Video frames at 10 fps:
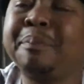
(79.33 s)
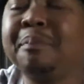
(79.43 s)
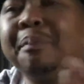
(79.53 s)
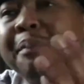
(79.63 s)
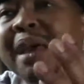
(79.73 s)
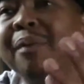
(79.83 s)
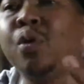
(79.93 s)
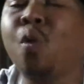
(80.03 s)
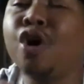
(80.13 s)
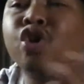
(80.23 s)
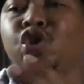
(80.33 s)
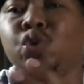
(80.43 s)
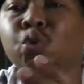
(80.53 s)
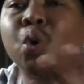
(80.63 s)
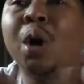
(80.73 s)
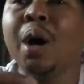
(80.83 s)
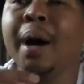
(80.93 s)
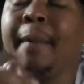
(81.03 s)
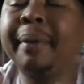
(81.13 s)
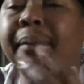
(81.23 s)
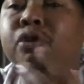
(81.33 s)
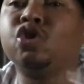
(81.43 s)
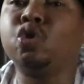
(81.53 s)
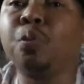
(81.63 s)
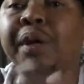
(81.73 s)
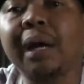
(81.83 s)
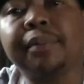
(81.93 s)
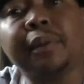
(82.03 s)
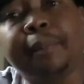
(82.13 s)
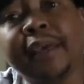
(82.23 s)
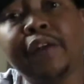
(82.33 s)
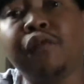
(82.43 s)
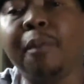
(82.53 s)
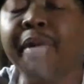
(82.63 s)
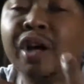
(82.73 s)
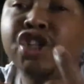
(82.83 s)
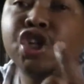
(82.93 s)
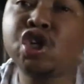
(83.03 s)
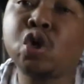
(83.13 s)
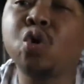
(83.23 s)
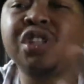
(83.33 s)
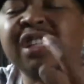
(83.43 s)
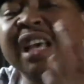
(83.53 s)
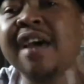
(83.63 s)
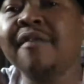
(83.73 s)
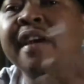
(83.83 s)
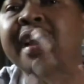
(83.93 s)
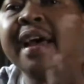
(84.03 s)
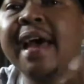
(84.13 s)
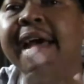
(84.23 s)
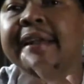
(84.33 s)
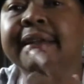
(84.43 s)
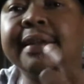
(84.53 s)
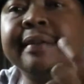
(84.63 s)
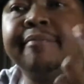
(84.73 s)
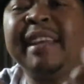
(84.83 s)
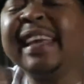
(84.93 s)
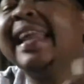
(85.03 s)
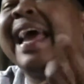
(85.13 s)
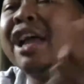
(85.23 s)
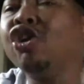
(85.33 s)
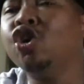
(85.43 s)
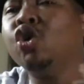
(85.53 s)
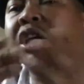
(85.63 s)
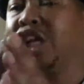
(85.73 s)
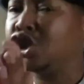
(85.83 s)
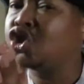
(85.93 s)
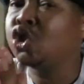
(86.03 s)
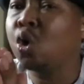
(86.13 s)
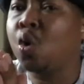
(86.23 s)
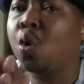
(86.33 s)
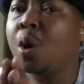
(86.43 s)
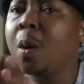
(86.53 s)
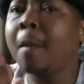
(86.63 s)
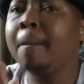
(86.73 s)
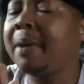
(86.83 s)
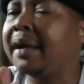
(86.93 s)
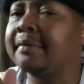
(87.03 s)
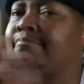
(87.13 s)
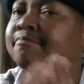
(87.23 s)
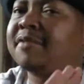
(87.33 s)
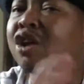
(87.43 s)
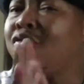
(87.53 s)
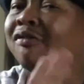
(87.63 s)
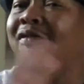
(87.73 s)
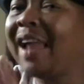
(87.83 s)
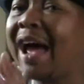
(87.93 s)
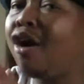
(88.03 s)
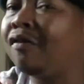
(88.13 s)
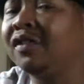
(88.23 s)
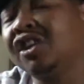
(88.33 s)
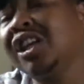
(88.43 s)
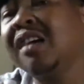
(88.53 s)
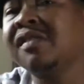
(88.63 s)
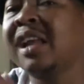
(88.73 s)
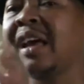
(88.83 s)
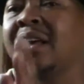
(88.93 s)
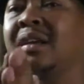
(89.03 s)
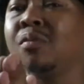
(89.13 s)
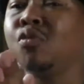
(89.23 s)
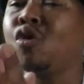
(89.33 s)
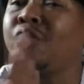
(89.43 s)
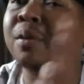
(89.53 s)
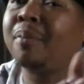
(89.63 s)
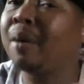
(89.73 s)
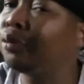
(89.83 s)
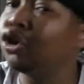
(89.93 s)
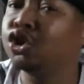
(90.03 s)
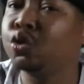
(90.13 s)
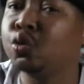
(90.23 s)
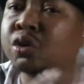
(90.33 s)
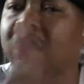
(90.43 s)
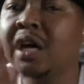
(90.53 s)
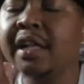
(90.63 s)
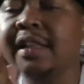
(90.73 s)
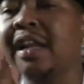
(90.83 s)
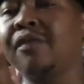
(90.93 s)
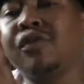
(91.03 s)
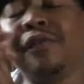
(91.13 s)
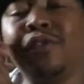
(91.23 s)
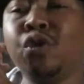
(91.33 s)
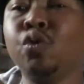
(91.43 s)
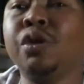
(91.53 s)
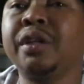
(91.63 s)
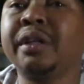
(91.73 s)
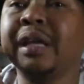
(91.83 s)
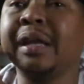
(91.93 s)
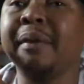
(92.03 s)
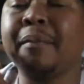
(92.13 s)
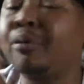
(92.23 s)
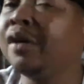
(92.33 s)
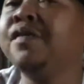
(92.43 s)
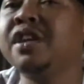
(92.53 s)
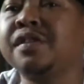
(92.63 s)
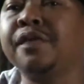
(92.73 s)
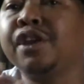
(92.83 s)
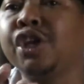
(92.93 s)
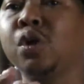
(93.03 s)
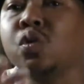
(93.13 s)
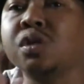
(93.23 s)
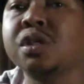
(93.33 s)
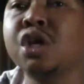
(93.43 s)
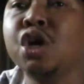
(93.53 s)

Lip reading: Maybe one or two people do pick up the pair for purchase or just have an in-hand look in store, but they don't fly off the shelves like more of the popular shoes that I've reviewed in my previous videos.